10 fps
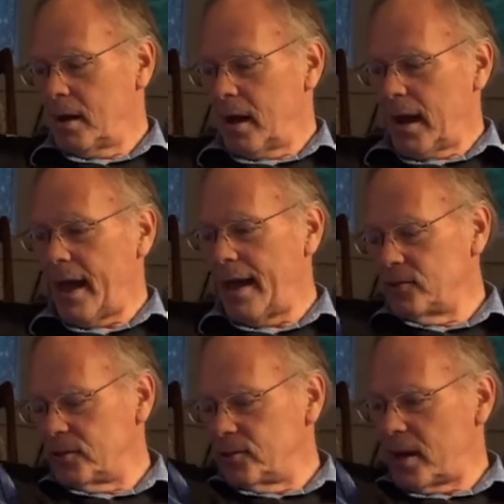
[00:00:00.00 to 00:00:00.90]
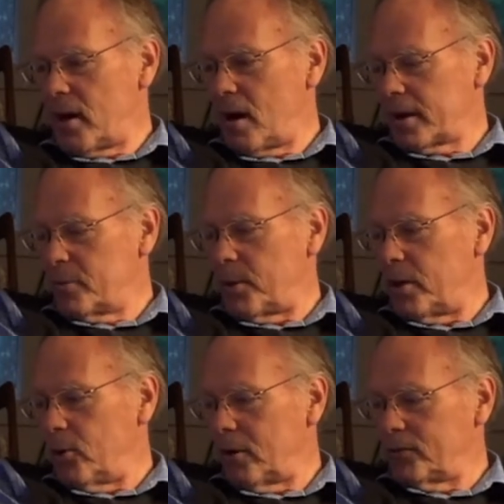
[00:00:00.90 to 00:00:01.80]
And since air occupied
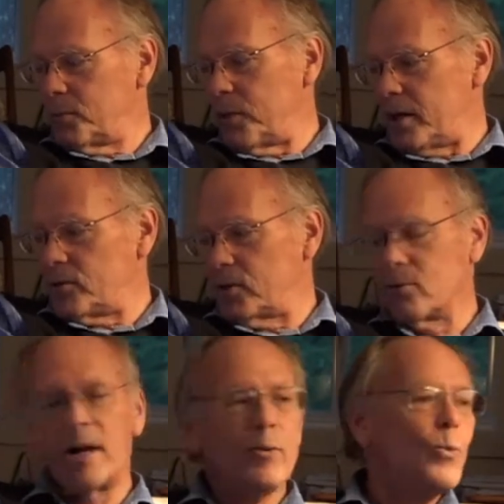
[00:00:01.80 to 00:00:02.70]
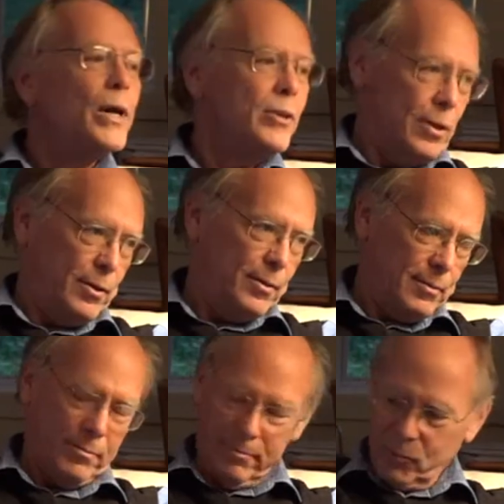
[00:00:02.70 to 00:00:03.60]
all of space, a great wind
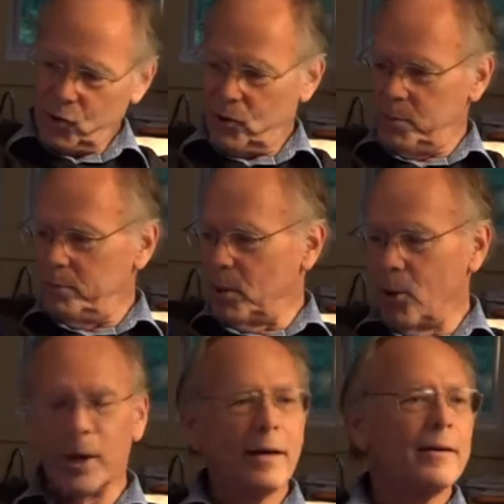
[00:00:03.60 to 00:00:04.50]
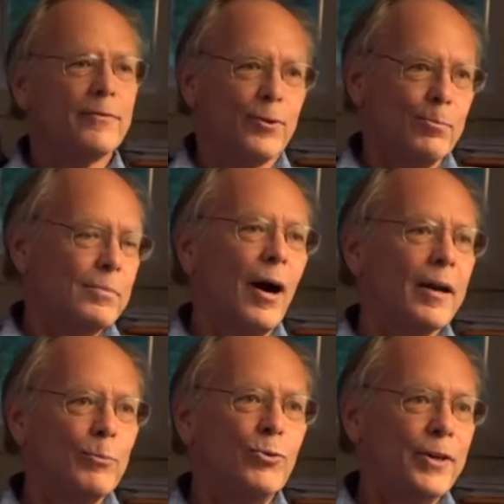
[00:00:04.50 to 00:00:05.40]
should be blowing if we're on a
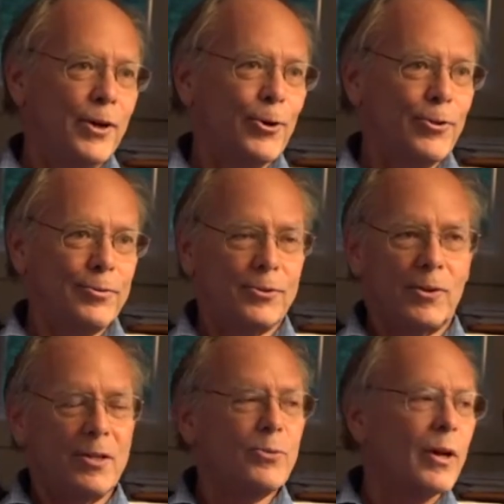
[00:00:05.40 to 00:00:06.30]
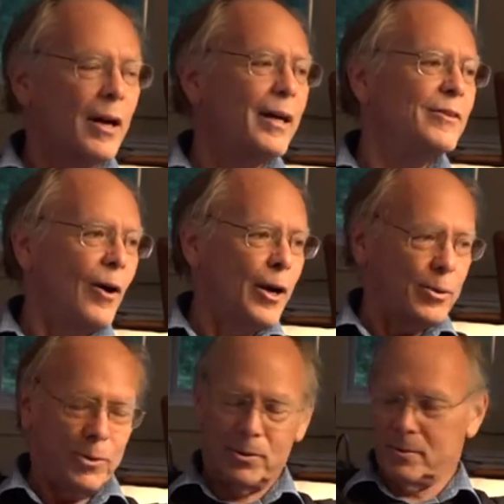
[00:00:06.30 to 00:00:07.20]
moving earth. So these are the kind of
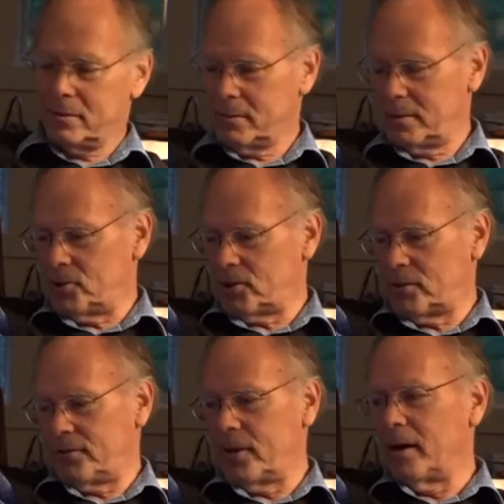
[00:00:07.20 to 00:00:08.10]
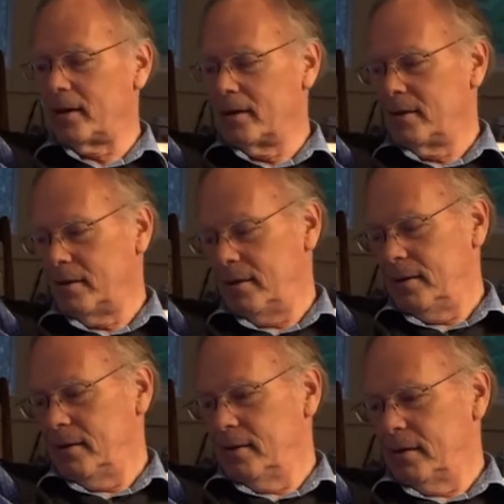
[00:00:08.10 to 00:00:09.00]
arguments to justify
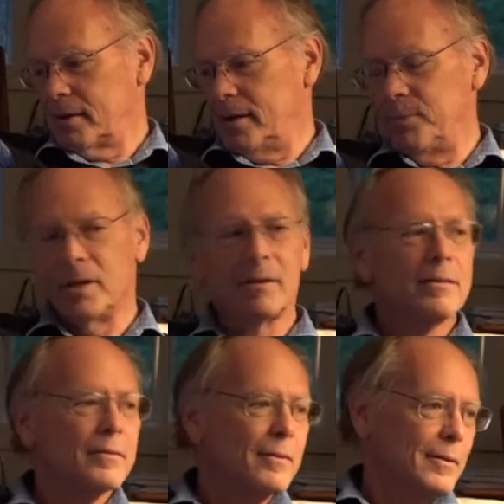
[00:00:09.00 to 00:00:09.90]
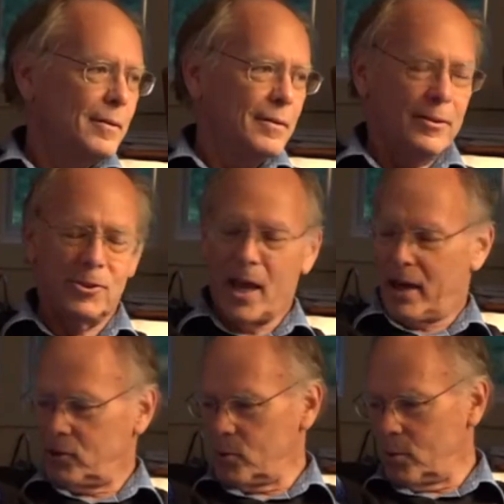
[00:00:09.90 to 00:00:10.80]
keeping the
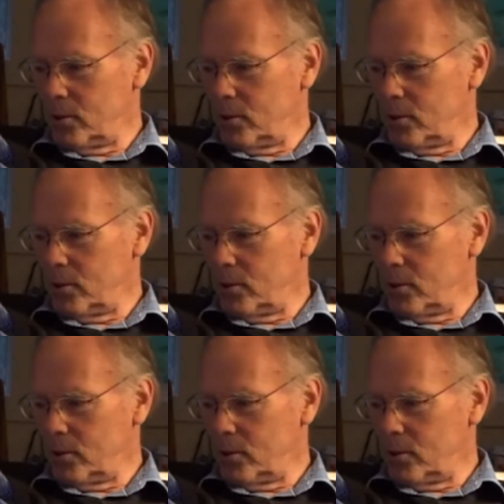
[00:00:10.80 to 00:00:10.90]
status quo.